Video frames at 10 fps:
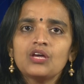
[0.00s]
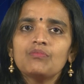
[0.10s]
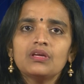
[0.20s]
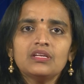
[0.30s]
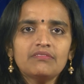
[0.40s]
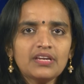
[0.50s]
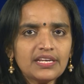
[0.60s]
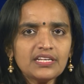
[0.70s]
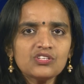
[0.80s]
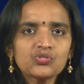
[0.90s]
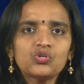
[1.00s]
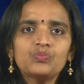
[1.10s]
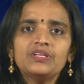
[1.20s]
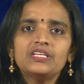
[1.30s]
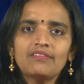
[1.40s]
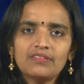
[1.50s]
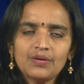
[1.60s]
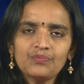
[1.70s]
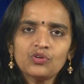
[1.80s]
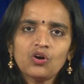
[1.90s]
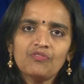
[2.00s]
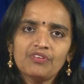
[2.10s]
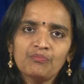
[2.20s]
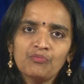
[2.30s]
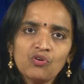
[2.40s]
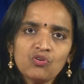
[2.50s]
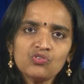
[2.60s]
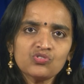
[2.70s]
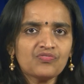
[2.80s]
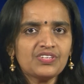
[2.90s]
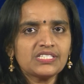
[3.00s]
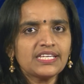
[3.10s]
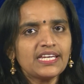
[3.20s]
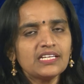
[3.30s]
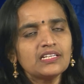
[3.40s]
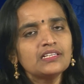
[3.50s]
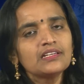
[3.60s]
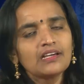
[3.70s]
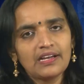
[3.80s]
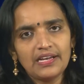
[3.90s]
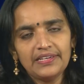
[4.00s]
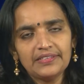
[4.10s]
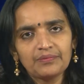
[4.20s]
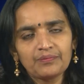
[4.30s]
Many variants could be developed of a more sophisticated kind.